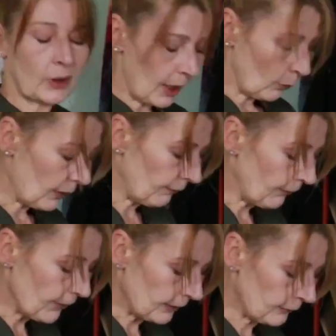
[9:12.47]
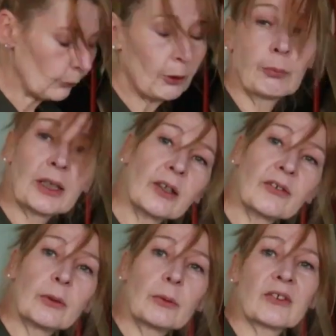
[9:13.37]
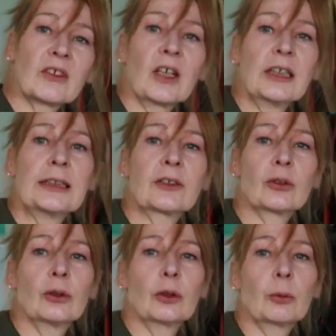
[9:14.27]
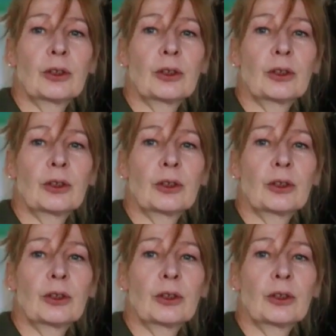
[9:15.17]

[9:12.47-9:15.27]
I went for this one because it was slightly taller,